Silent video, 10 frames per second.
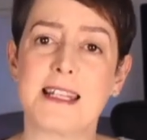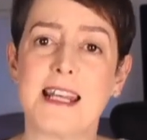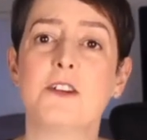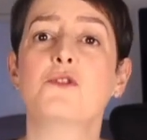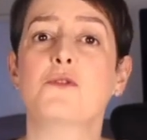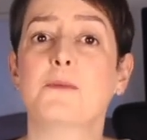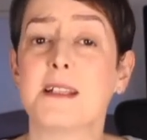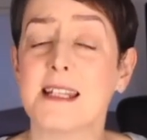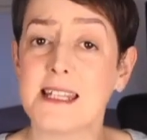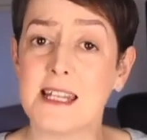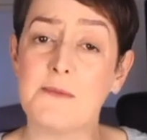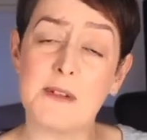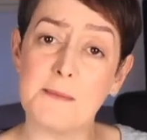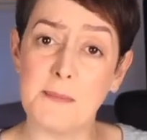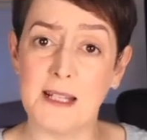interrupted
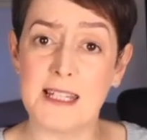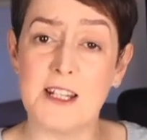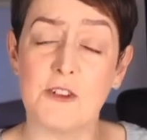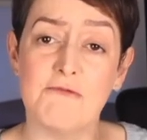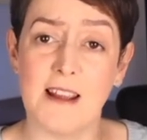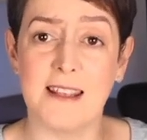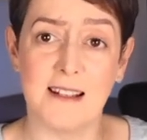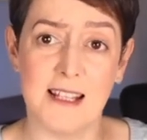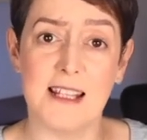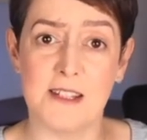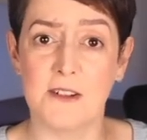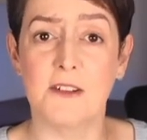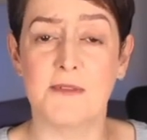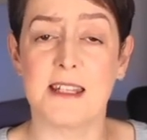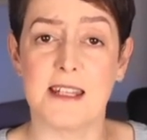Stephen's ability to regulate his
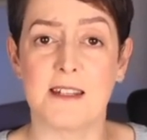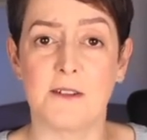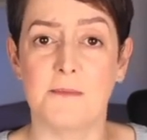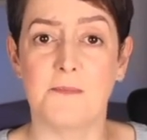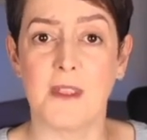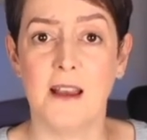nervous system.